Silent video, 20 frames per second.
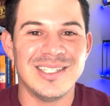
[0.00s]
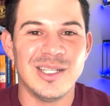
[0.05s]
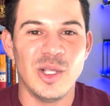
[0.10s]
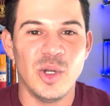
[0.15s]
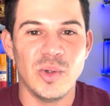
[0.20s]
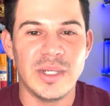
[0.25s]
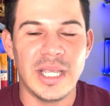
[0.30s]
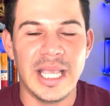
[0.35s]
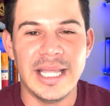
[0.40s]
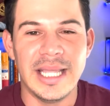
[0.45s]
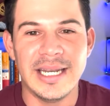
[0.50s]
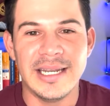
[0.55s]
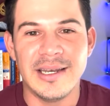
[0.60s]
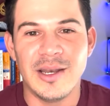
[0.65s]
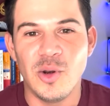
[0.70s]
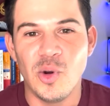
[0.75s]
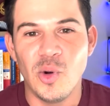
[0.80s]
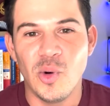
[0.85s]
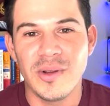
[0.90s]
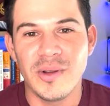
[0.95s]

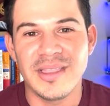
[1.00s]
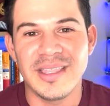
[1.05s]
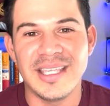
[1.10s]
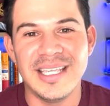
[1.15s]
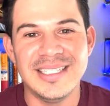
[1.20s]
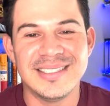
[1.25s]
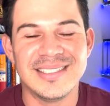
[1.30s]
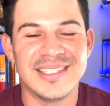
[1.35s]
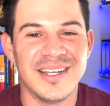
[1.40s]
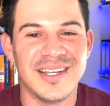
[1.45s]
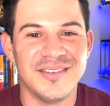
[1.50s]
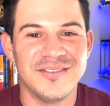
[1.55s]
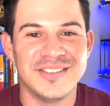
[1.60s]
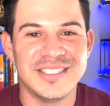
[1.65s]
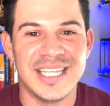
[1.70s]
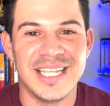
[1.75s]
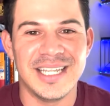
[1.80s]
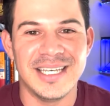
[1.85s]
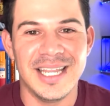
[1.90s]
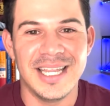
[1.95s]
located northeast of
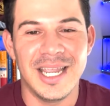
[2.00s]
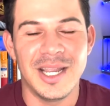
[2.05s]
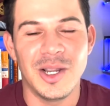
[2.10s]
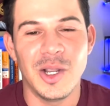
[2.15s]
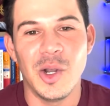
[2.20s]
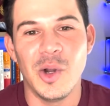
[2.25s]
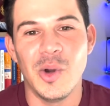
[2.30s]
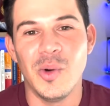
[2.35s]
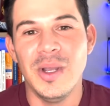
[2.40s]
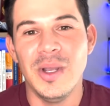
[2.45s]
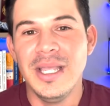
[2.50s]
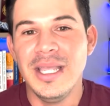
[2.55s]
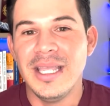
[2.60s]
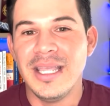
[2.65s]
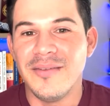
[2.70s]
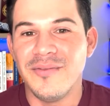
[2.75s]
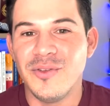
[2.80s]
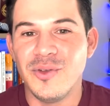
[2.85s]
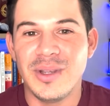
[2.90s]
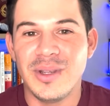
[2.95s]
San Diego.
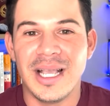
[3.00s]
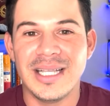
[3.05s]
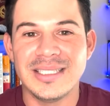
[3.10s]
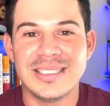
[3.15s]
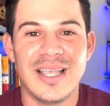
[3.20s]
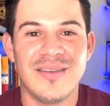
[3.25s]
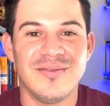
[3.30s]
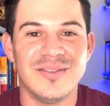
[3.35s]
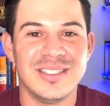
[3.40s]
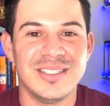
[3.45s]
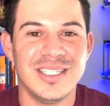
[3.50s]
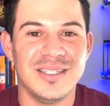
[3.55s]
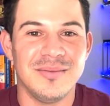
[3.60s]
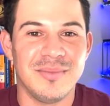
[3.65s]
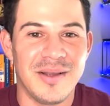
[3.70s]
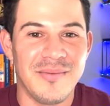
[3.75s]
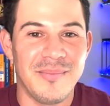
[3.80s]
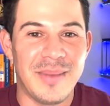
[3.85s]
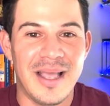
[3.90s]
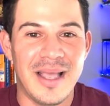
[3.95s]
If you guys haven't seen
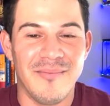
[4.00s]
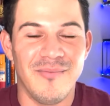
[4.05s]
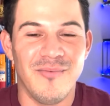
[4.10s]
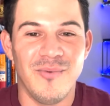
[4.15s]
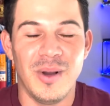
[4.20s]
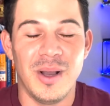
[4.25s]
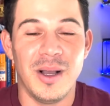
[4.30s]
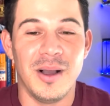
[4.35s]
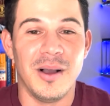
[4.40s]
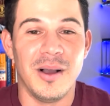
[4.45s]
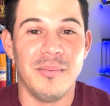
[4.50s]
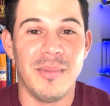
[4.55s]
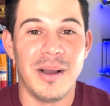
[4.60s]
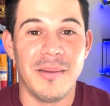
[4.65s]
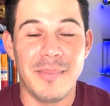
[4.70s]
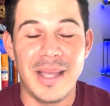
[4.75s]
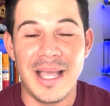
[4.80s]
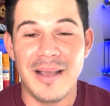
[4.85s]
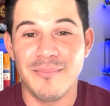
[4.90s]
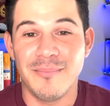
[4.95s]
my map
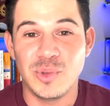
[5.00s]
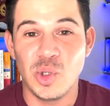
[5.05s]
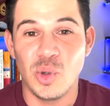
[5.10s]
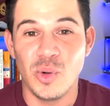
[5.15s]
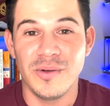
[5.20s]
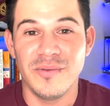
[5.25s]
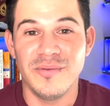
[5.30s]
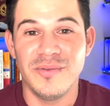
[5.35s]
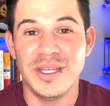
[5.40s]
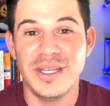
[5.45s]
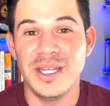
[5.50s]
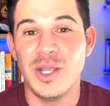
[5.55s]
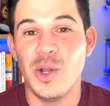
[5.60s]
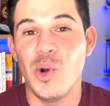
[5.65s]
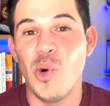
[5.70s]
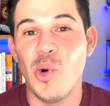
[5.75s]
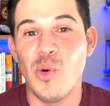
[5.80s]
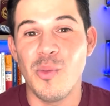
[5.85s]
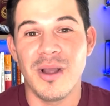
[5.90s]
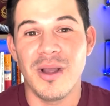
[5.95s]
tour
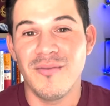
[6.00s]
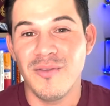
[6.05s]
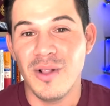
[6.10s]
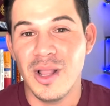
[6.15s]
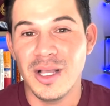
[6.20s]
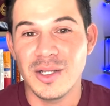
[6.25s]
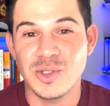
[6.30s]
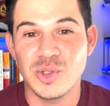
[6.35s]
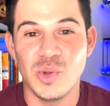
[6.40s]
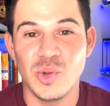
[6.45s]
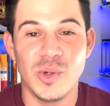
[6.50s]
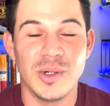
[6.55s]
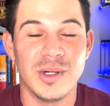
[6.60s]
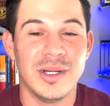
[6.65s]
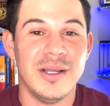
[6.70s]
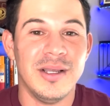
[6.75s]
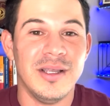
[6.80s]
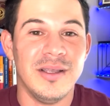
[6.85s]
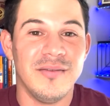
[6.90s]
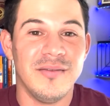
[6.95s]
video or my vlog
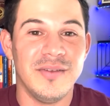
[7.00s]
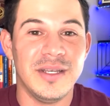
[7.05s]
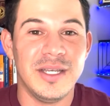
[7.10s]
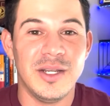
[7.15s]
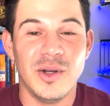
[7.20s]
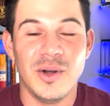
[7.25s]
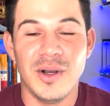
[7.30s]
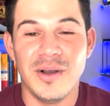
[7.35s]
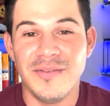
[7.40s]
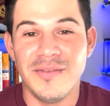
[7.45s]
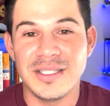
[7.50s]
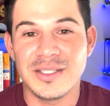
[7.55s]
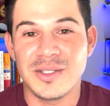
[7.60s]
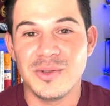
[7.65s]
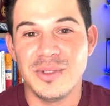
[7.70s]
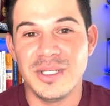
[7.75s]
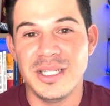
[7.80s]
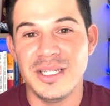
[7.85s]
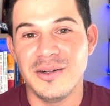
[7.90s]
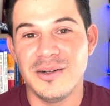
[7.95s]
tour video of
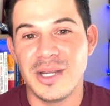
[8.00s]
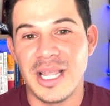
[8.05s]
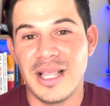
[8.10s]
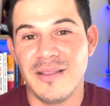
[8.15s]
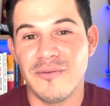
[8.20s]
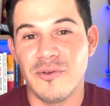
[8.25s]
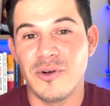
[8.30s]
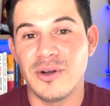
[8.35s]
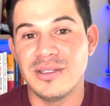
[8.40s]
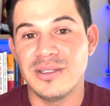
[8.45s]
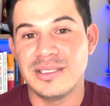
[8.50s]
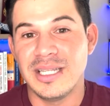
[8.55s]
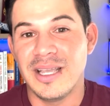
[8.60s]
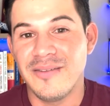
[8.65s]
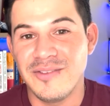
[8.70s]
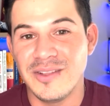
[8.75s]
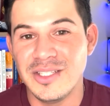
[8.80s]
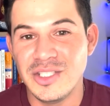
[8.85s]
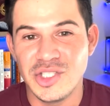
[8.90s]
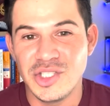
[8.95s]
Escondido, California,
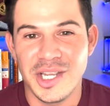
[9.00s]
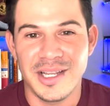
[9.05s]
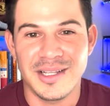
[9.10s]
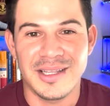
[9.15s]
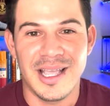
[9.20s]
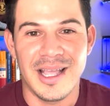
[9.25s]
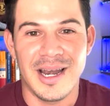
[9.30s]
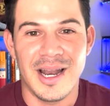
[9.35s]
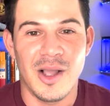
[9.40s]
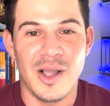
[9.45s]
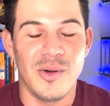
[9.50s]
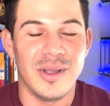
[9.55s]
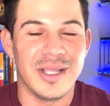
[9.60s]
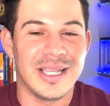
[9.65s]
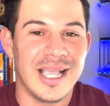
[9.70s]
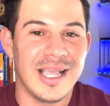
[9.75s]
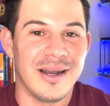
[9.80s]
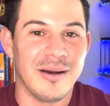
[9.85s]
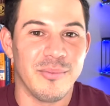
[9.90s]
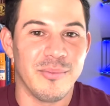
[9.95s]
definitely check that out.
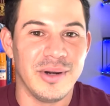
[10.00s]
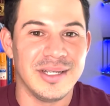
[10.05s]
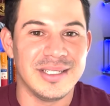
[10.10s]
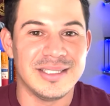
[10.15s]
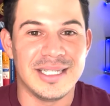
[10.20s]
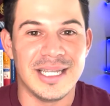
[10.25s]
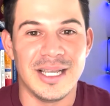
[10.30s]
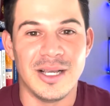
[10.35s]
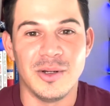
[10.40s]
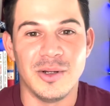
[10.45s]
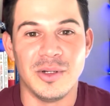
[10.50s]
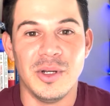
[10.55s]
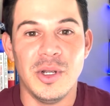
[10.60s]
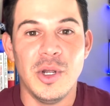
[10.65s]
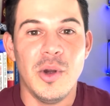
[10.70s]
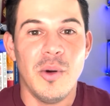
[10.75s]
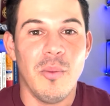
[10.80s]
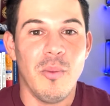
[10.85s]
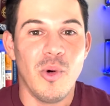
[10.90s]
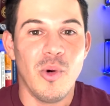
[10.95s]
It kind of breaks down
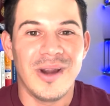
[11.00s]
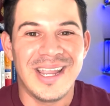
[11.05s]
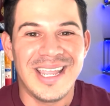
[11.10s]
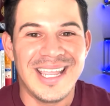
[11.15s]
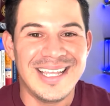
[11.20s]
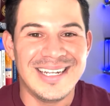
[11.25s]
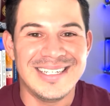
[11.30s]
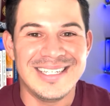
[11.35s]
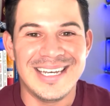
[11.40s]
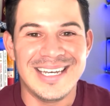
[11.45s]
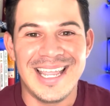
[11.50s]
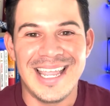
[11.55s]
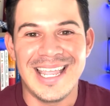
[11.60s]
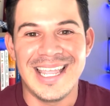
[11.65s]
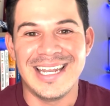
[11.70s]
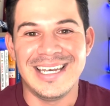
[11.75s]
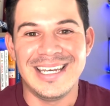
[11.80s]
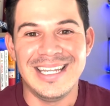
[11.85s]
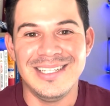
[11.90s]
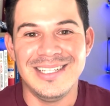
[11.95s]
more hand in
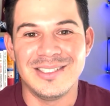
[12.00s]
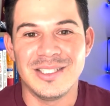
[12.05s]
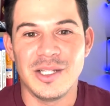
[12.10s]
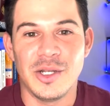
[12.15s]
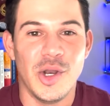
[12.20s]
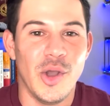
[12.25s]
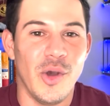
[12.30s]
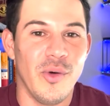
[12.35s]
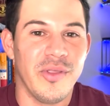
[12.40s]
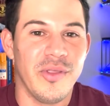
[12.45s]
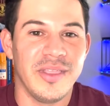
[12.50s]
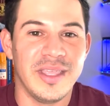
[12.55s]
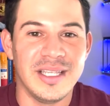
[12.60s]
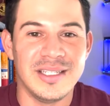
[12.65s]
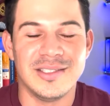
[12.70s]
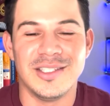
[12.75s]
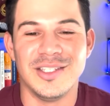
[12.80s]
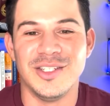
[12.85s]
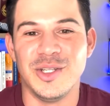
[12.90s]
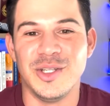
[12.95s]
hand, need to know,
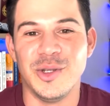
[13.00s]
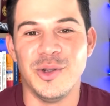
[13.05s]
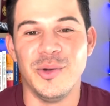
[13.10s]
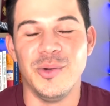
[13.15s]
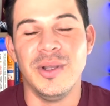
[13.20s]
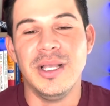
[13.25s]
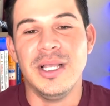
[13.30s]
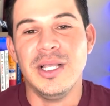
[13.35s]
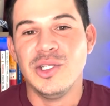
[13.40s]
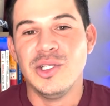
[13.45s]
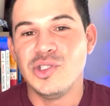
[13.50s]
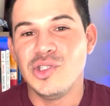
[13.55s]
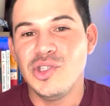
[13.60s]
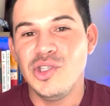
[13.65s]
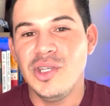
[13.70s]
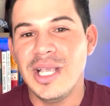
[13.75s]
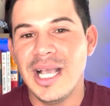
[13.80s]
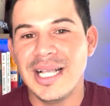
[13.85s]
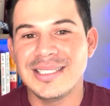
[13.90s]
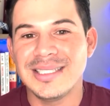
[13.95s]
things to do. So
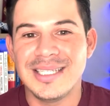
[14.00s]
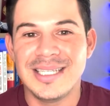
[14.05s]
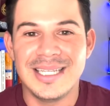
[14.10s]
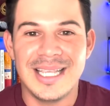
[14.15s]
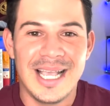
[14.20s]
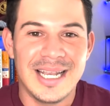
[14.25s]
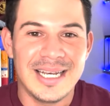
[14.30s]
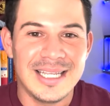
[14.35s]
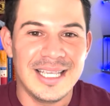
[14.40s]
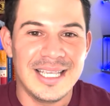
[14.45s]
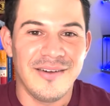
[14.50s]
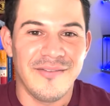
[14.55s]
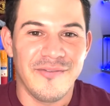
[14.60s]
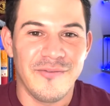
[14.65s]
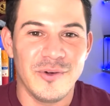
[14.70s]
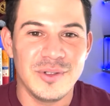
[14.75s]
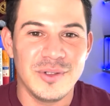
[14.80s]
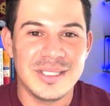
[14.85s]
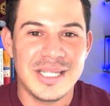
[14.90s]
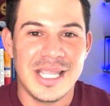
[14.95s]
you guys can kind of get a
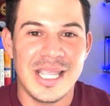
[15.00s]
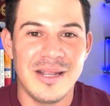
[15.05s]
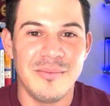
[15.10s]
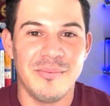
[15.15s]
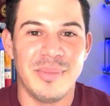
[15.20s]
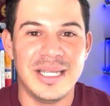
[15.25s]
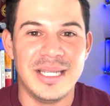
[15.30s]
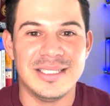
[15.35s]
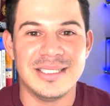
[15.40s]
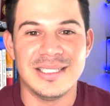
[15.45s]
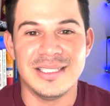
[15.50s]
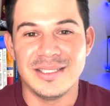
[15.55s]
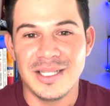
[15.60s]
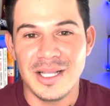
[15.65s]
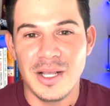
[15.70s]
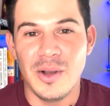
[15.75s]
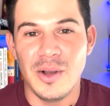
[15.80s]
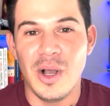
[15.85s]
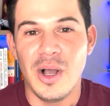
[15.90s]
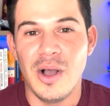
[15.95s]
first-hand basis
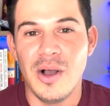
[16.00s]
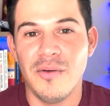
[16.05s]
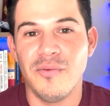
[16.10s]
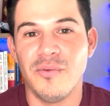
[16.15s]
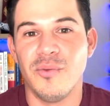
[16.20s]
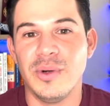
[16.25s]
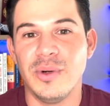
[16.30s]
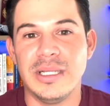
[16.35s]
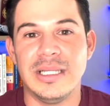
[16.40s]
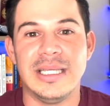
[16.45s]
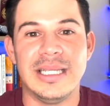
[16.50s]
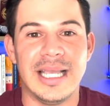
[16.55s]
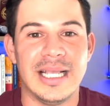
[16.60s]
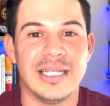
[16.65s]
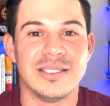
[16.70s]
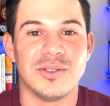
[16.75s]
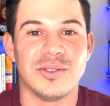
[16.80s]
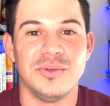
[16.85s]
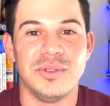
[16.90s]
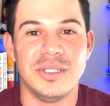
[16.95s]
of really
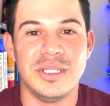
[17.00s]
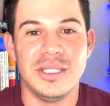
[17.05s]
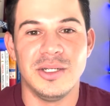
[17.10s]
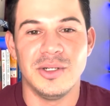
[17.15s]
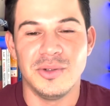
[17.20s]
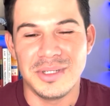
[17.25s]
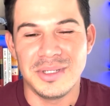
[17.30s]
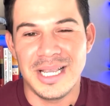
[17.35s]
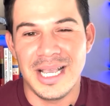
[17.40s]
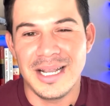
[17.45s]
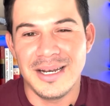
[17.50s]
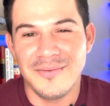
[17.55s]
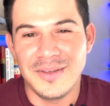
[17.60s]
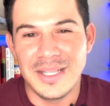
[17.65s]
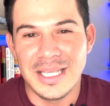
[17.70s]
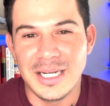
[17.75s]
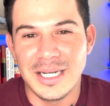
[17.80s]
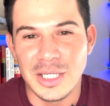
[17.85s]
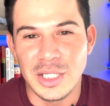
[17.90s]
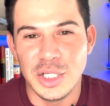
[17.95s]
Escondido and kind of
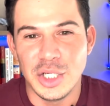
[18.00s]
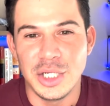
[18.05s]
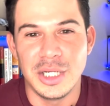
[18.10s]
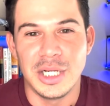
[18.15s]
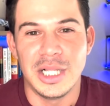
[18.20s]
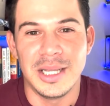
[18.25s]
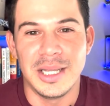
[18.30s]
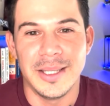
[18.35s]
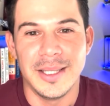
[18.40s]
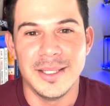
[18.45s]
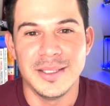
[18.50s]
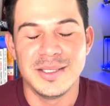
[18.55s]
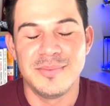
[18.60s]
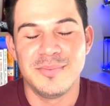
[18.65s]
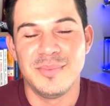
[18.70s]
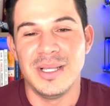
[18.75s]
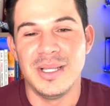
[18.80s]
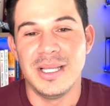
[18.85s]
get a good glimpse